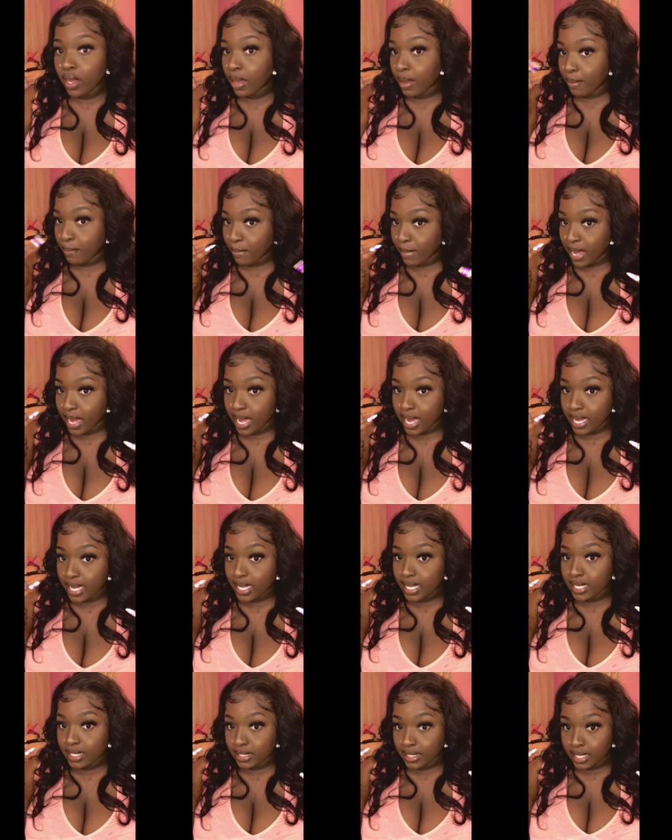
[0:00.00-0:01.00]
my
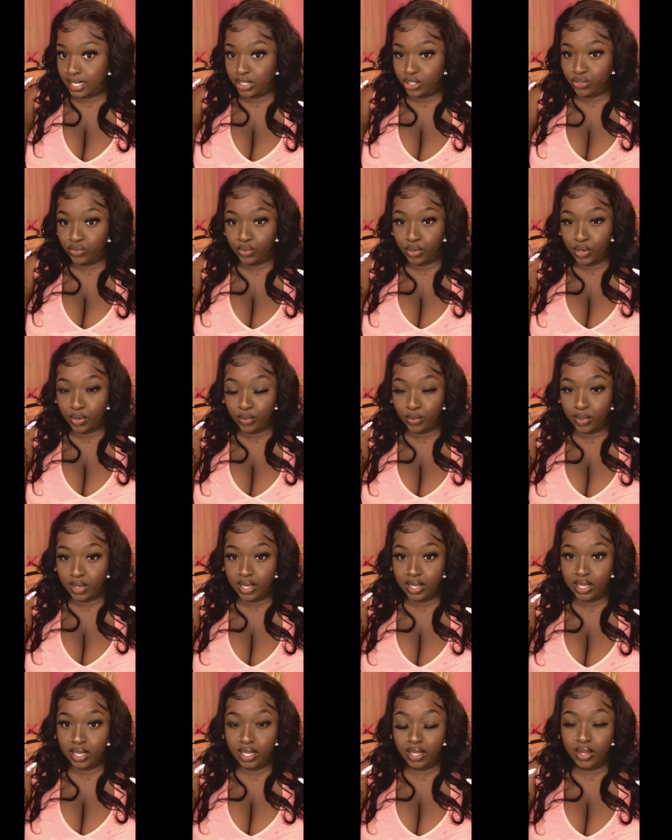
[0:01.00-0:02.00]
lace front
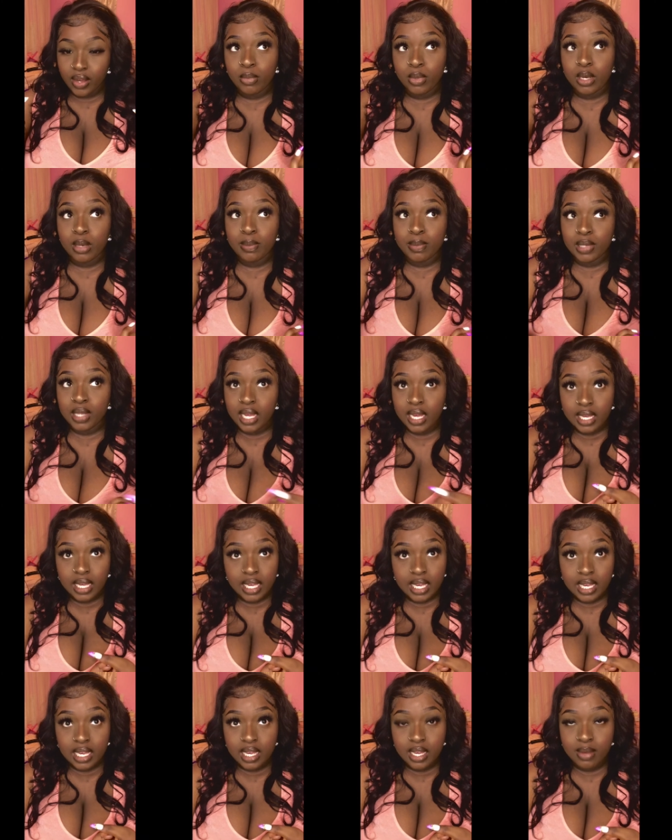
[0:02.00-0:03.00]
wig i'm going to pluck
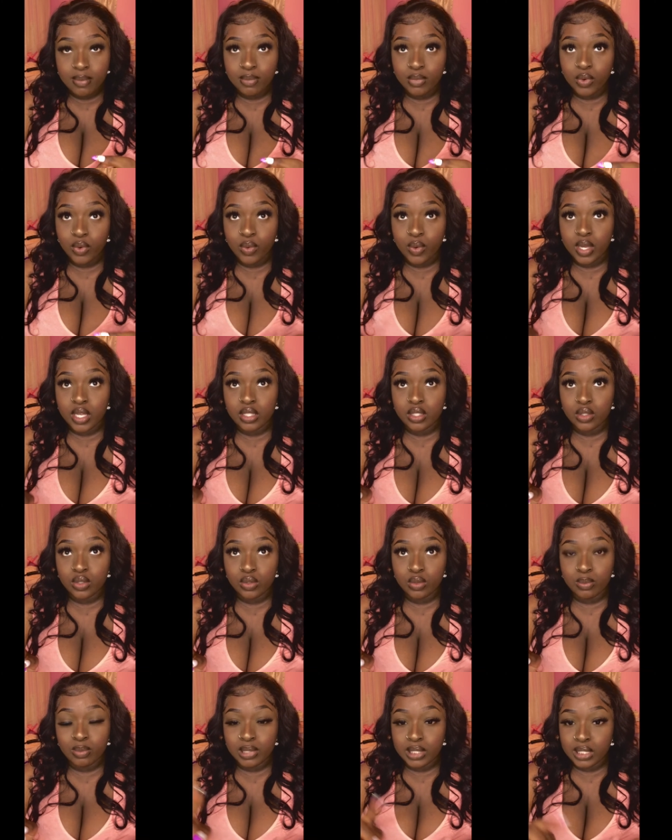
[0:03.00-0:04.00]
it i'm going to
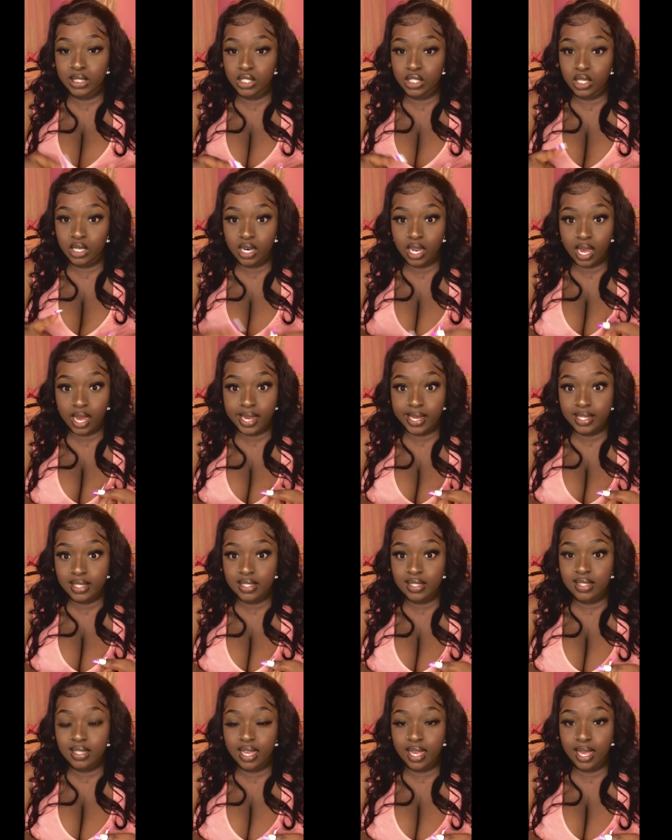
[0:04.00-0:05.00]
bleach the
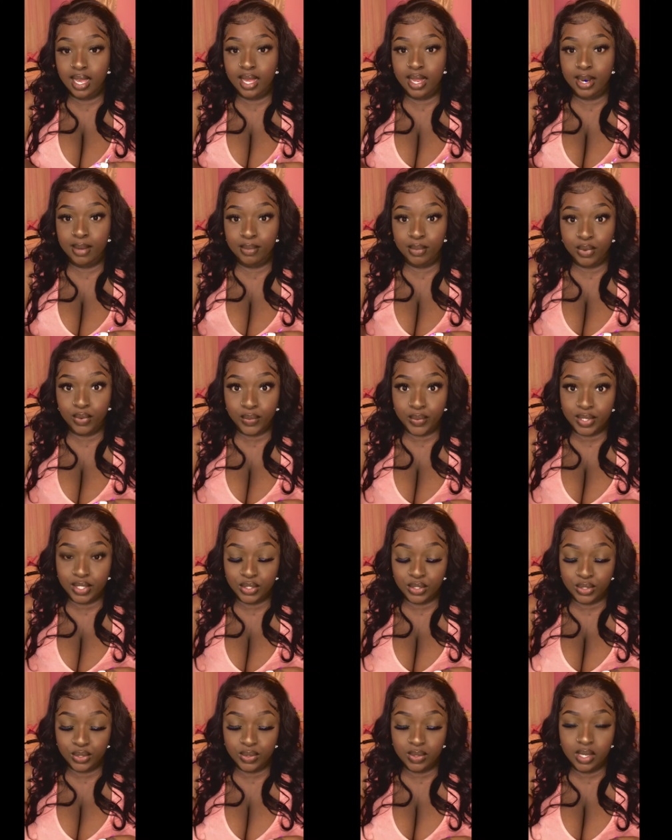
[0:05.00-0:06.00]
knots and i'm going
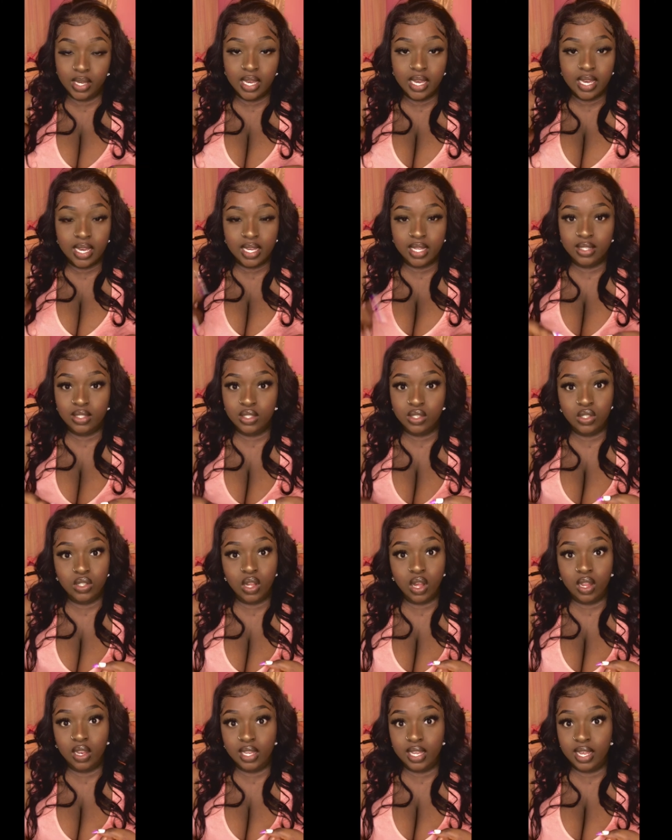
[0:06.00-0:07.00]
to
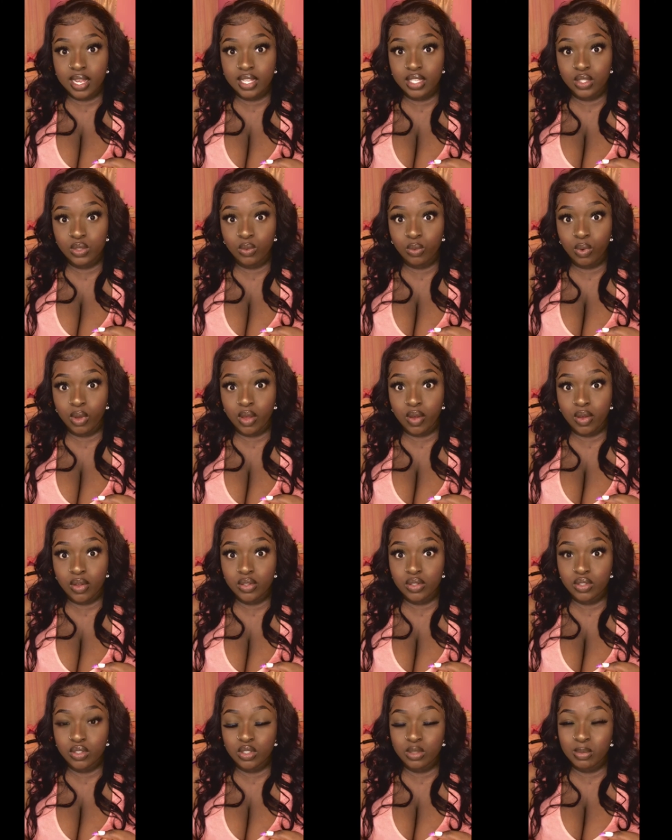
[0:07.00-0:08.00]
install it as well
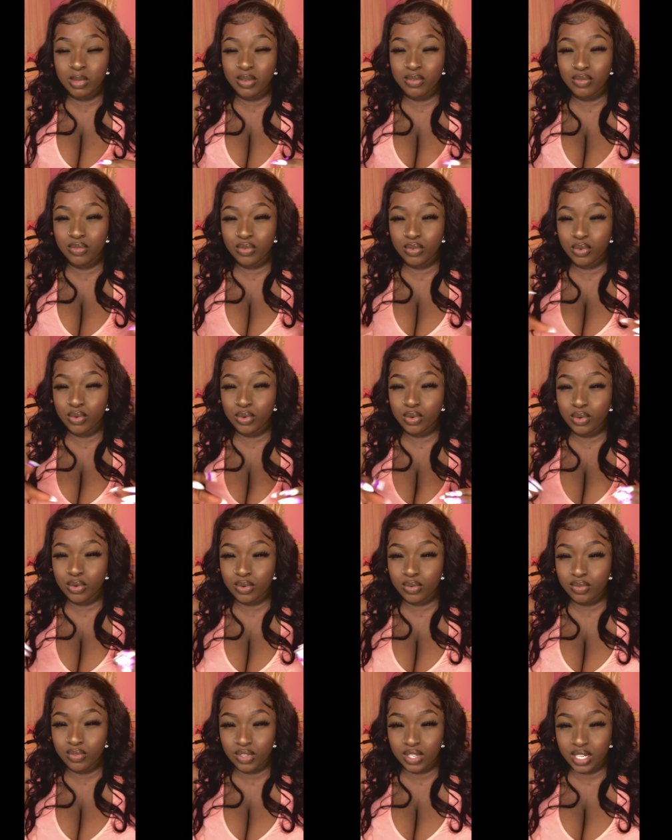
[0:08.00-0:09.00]
so it's gonna be a full
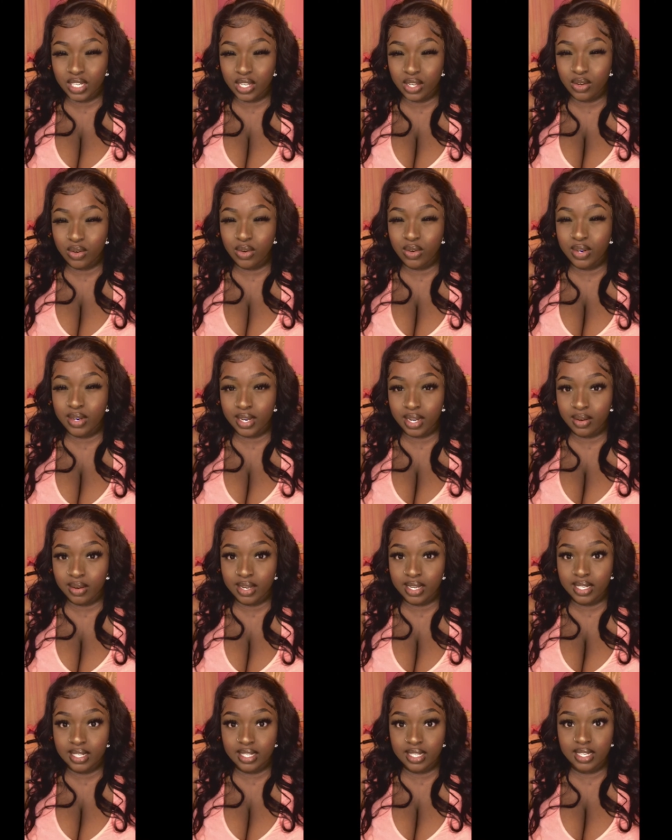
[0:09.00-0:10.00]
video on how i
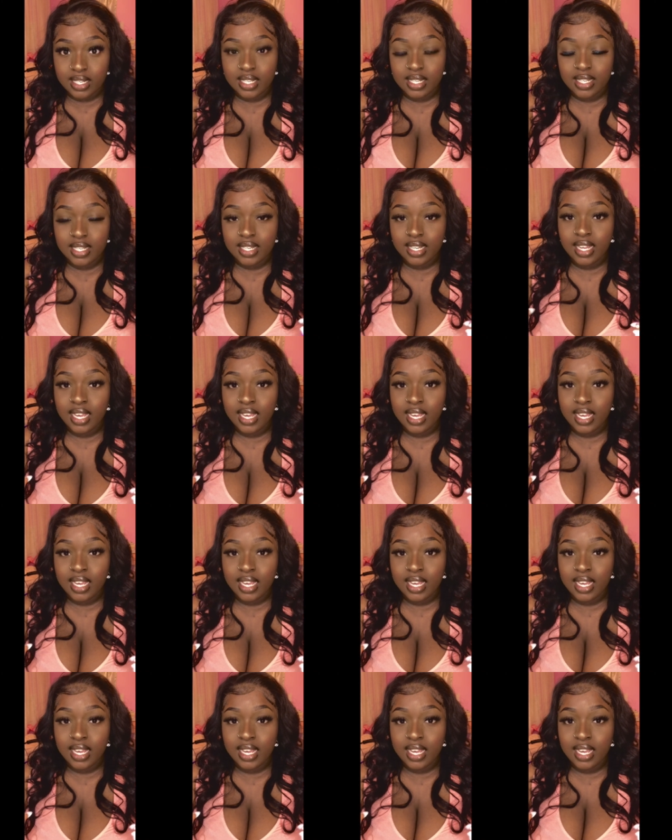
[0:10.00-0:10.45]
did it